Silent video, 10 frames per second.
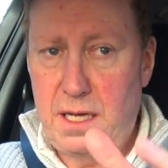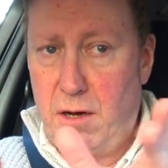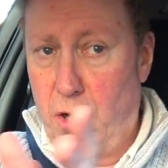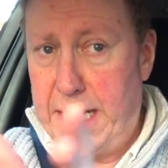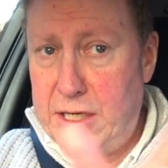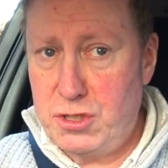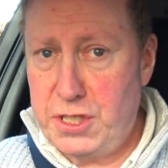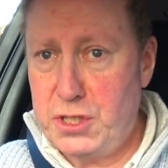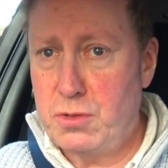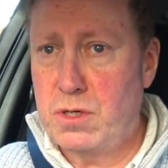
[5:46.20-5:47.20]
on our
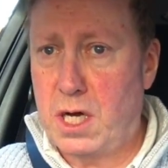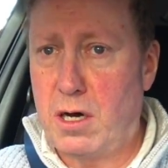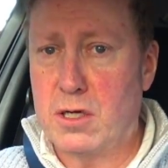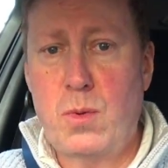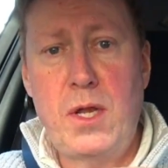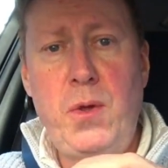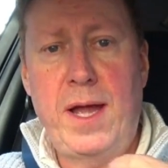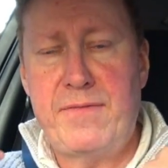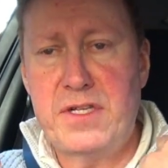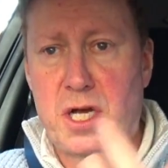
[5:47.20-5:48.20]
traditional cars, when you
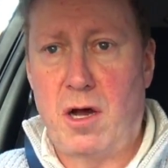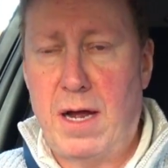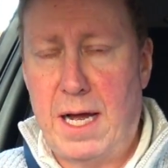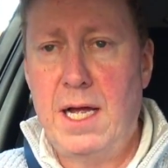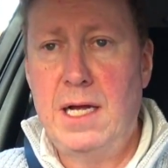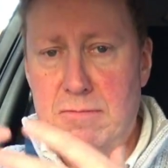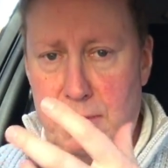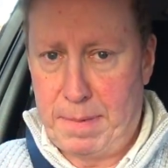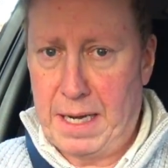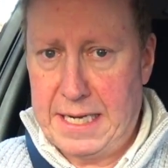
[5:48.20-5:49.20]
have a tyre
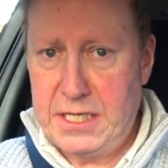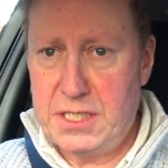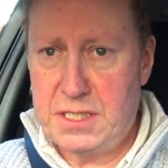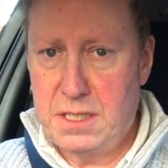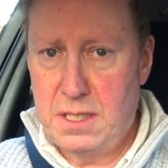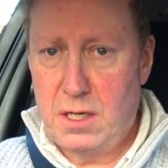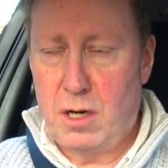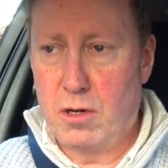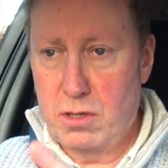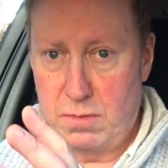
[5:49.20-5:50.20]
replaced
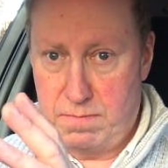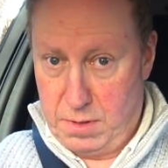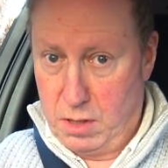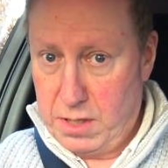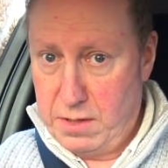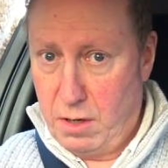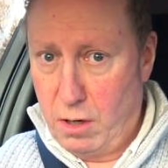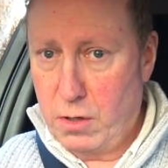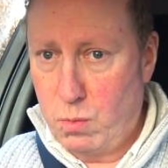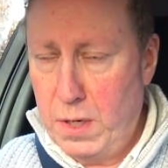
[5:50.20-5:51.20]
on
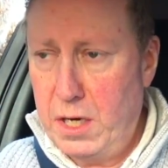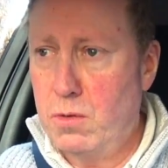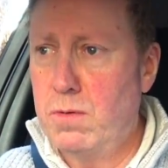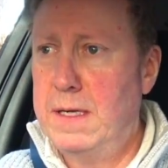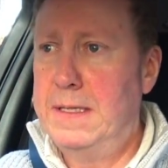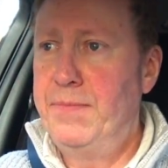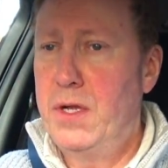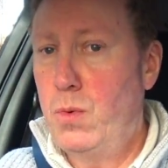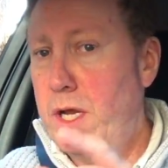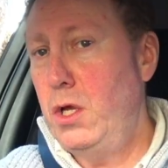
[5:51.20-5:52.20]
a wheel,
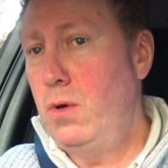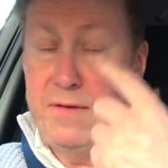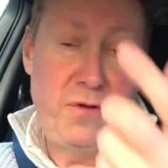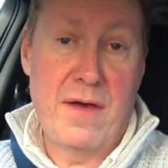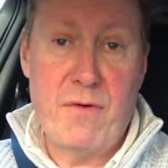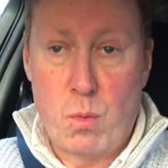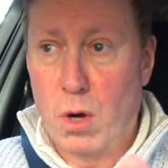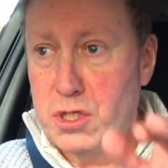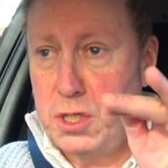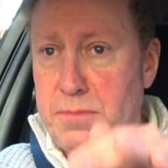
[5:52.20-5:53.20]
when you, if you ever
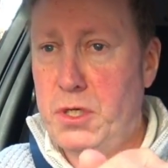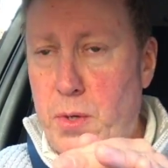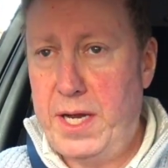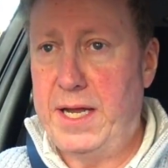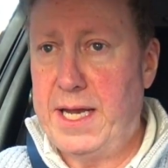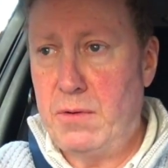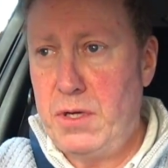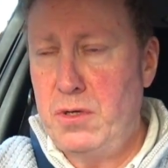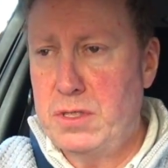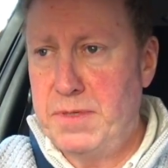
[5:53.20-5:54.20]
watch them do it, and they'll
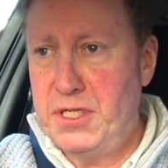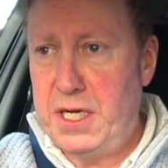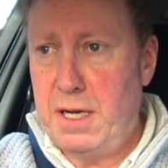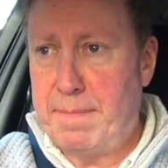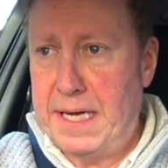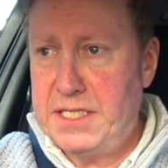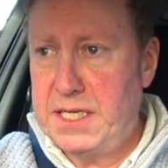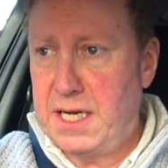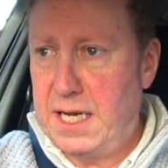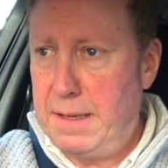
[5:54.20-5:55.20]
use a machine that
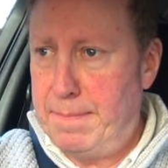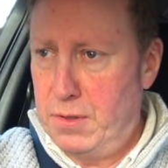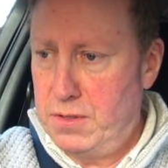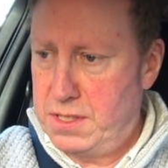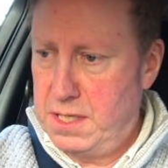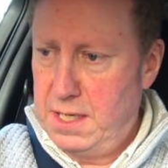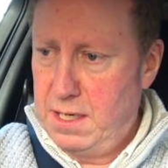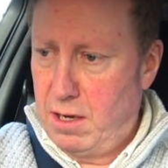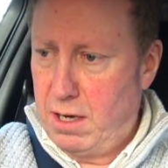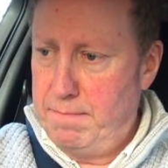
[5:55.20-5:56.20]
basically puts
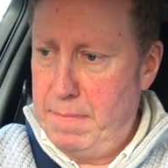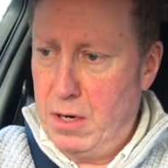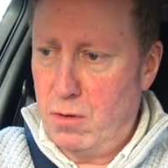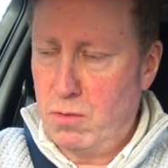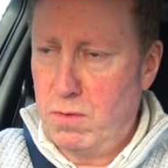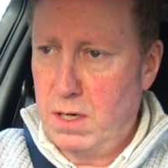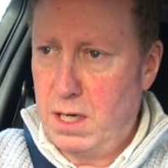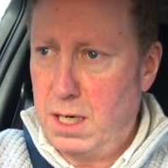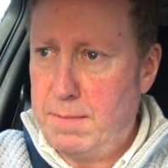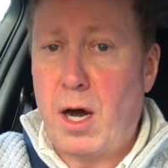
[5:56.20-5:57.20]
like a metal
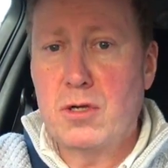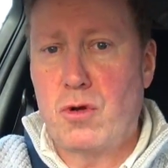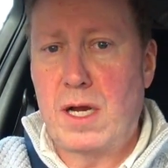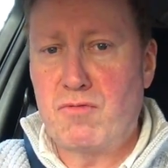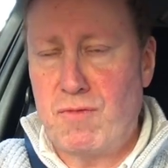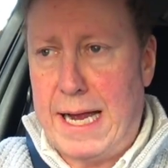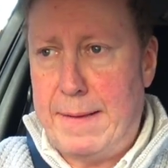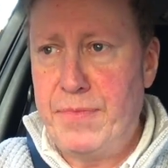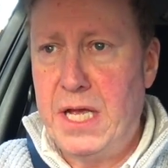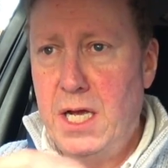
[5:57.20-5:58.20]
hydraulic
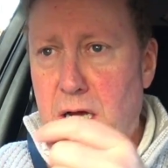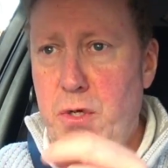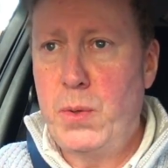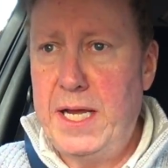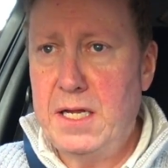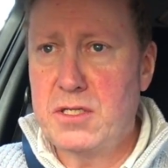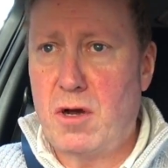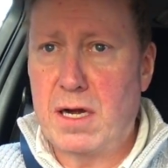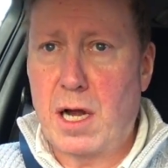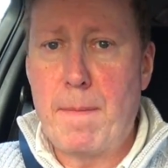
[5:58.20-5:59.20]
ram, and you'll hear the
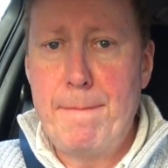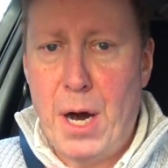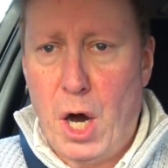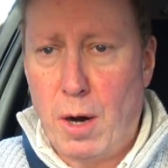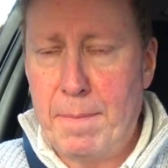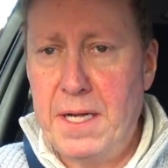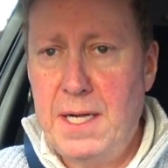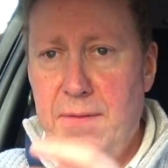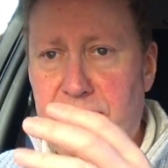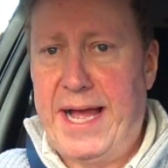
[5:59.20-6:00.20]
tyre go pop,
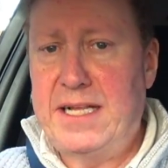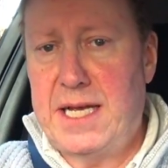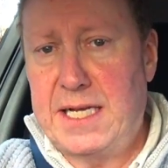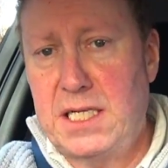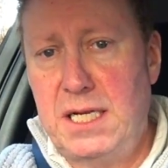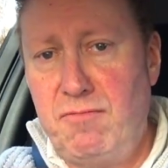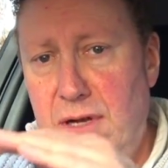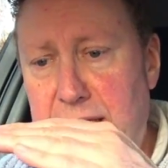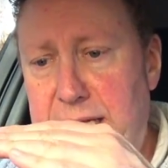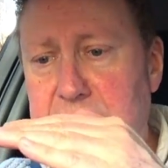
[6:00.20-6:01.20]
that's actually
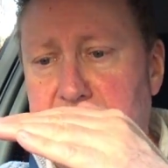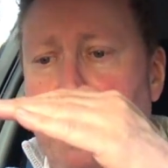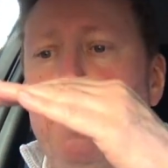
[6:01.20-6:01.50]
releasing the